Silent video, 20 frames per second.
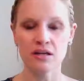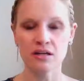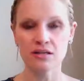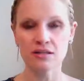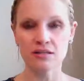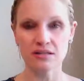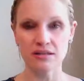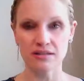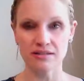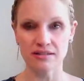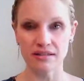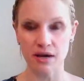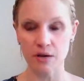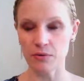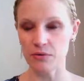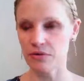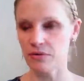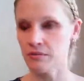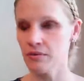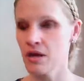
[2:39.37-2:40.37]
to the south.
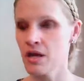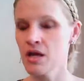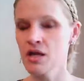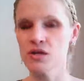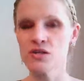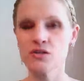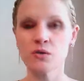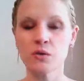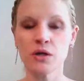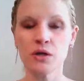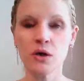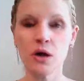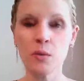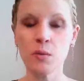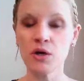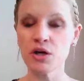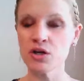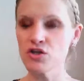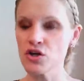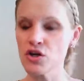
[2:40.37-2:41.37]
So here I
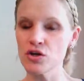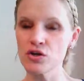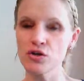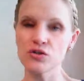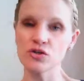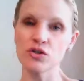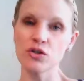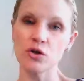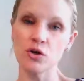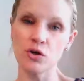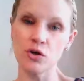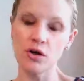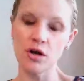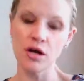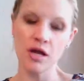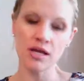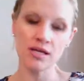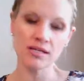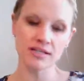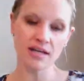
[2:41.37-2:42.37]
want to turn to your
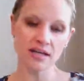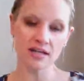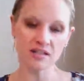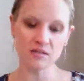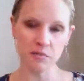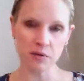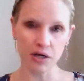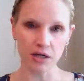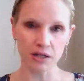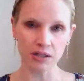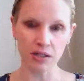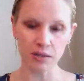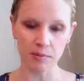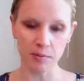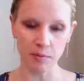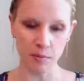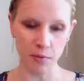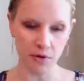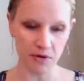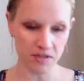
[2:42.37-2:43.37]
textbook a little bit
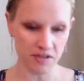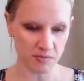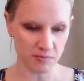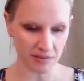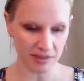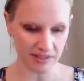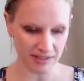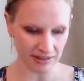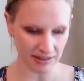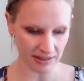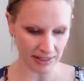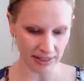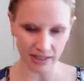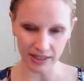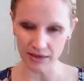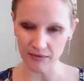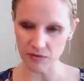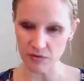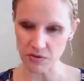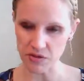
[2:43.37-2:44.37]
more explicitly and
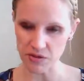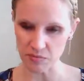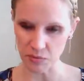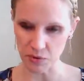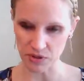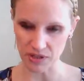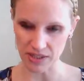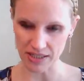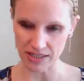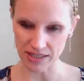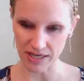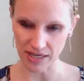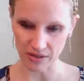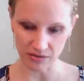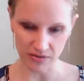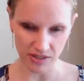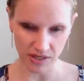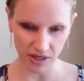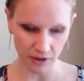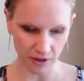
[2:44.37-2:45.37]
give you some more details
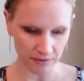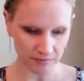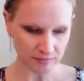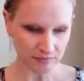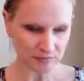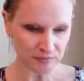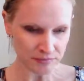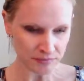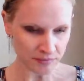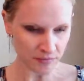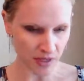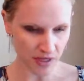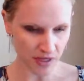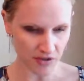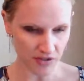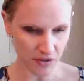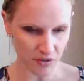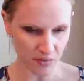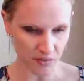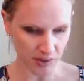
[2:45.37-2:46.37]
here.
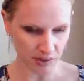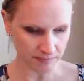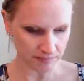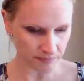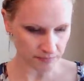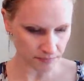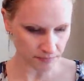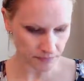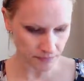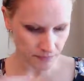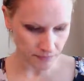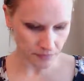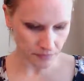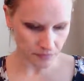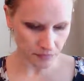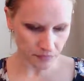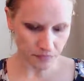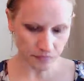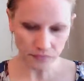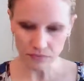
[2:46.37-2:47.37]
Excuse me.
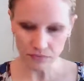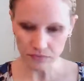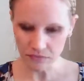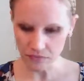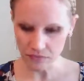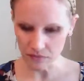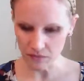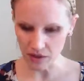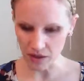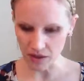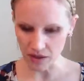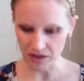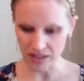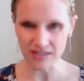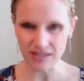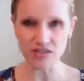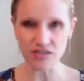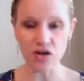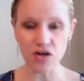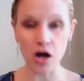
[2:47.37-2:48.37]

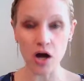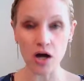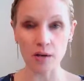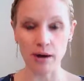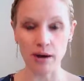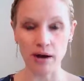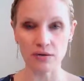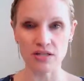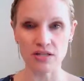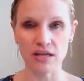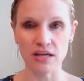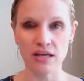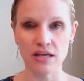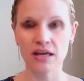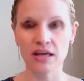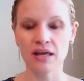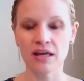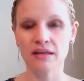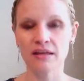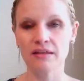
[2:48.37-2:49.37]
Let's
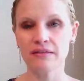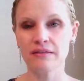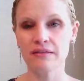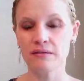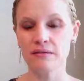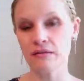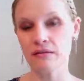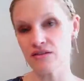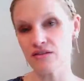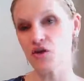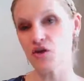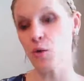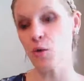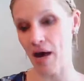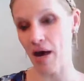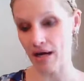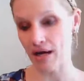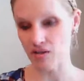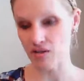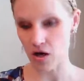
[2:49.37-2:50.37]
go
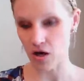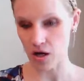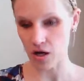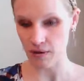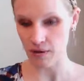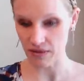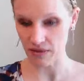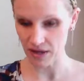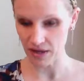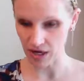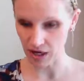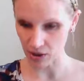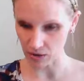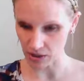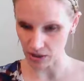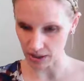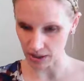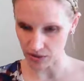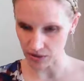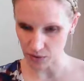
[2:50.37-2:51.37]
back and talk about the
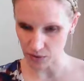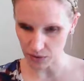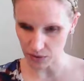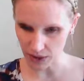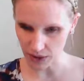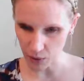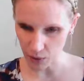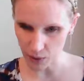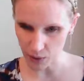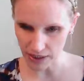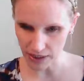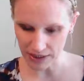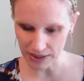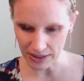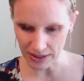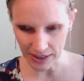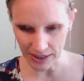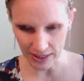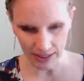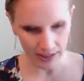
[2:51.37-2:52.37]
Carolinas really
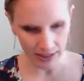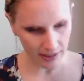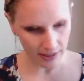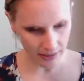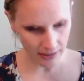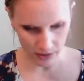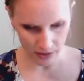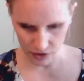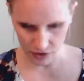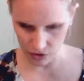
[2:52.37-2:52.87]
quickly.